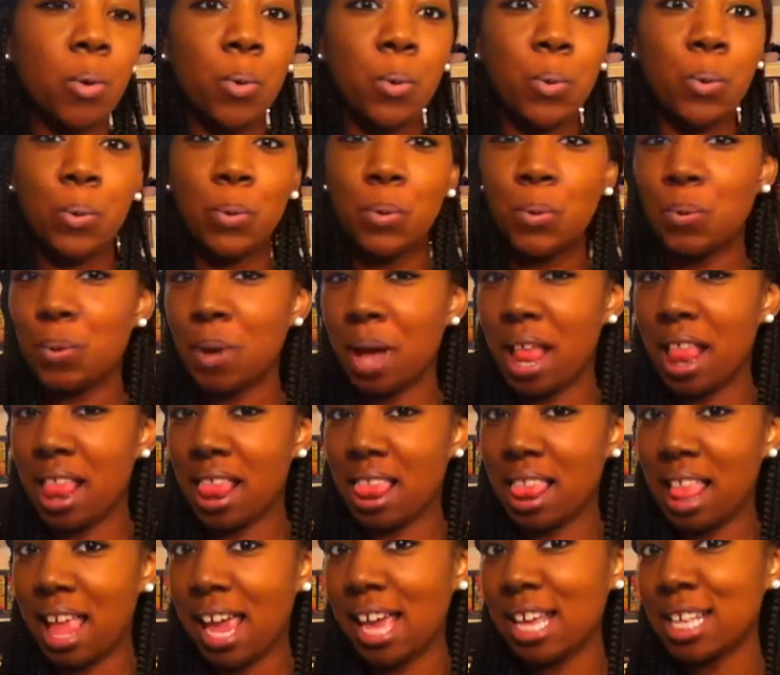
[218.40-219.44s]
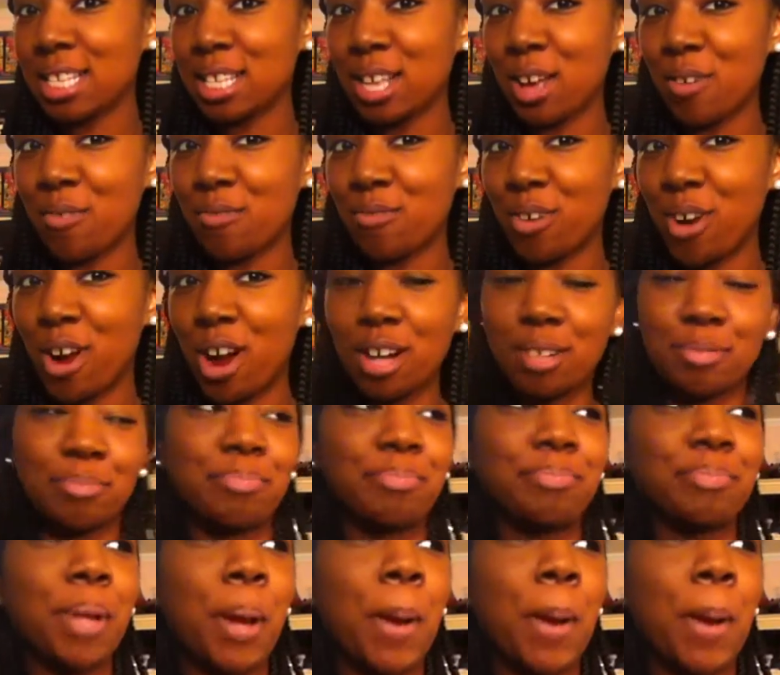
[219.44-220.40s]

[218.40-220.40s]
Ooh, I like so far.